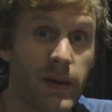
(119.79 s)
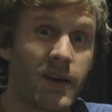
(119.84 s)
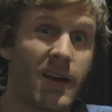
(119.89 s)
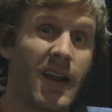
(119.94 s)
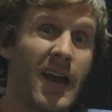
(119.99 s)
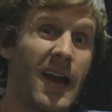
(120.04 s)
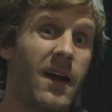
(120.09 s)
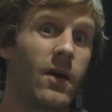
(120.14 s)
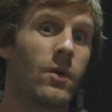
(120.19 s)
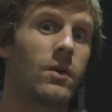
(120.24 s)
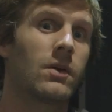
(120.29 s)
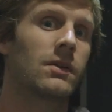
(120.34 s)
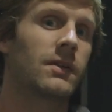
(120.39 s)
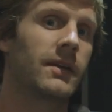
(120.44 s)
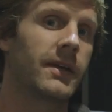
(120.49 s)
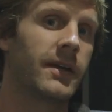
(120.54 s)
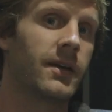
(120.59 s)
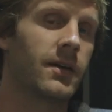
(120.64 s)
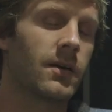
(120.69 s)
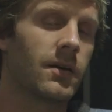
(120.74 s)
an hour
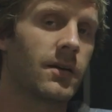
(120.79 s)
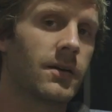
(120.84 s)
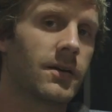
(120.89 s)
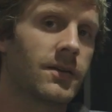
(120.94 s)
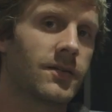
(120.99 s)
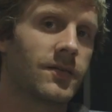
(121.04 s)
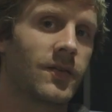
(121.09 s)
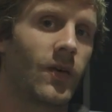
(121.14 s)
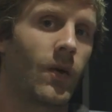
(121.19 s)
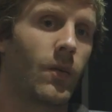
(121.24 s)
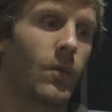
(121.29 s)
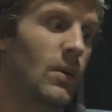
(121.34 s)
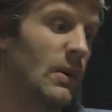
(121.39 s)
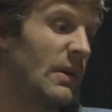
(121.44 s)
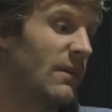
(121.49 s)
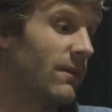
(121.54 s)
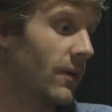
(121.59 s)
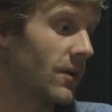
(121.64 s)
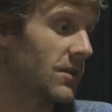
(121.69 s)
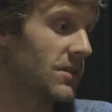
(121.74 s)
later from when
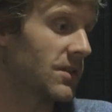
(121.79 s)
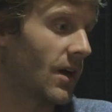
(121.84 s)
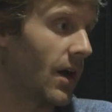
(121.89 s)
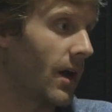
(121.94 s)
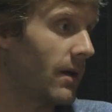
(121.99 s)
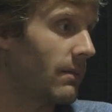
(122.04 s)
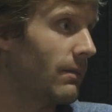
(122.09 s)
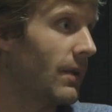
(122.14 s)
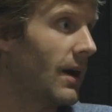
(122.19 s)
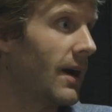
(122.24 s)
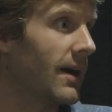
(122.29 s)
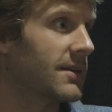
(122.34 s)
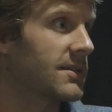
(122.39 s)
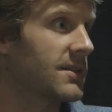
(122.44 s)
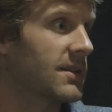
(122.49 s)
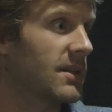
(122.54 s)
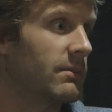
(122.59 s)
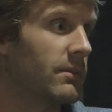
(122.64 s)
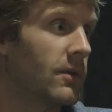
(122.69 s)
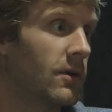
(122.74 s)
we first
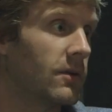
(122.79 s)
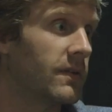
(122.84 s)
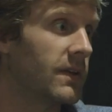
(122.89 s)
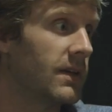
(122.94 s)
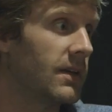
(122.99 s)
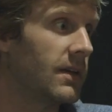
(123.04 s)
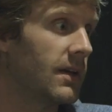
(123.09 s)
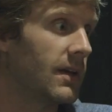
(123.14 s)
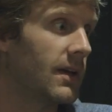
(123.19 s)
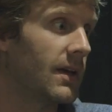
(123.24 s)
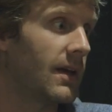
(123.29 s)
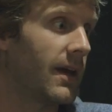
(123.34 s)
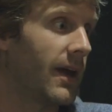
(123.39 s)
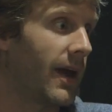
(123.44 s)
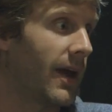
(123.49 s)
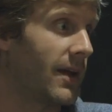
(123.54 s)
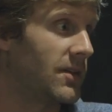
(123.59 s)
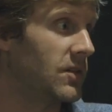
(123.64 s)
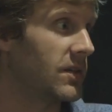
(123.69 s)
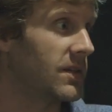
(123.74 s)
unboxed the Movi.
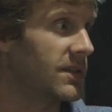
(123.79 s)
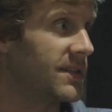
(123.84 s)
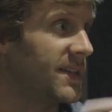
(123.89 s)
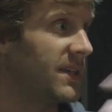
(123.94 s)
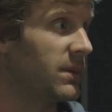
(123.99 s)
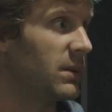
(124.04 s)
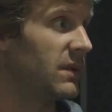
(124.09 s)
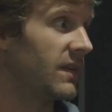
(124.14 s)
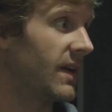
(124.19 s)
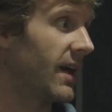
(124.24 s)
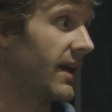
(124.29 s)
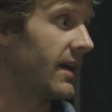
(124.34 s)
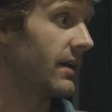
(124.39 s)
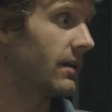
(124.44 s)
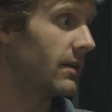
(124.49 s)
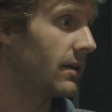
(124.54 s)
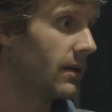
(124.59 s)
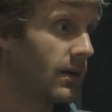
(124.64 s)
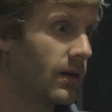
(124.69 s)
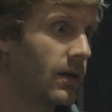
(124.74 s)
As you can see, we've got
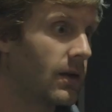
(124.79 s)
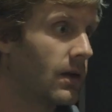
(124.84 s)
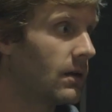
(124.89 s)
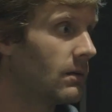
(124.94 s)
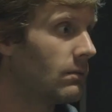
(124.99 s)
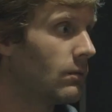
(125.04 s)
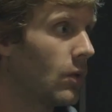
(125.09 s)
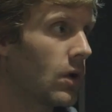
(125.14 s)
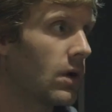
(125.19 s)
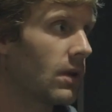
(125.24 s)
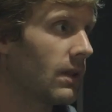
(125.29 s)
it more or